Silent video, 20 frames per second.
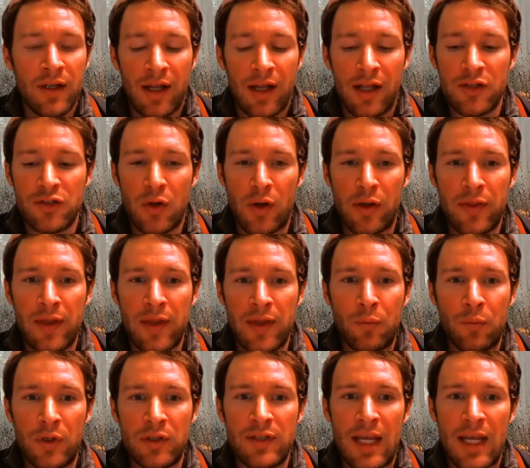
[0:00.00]
And so I
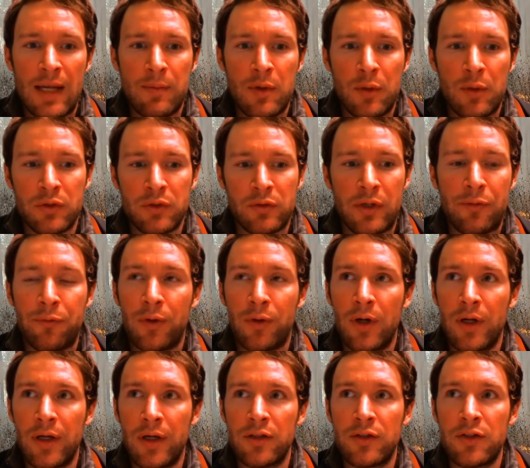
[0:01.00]
think what Damon was
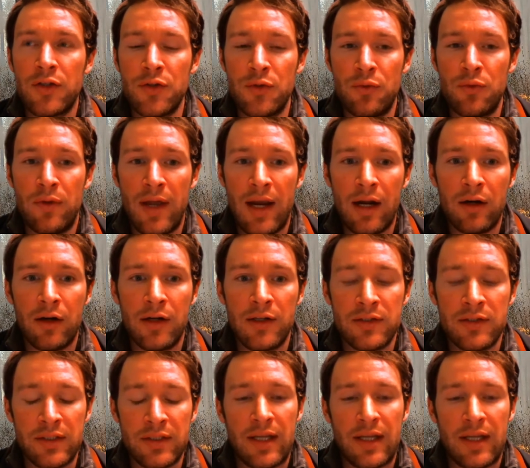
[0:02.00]
referring to there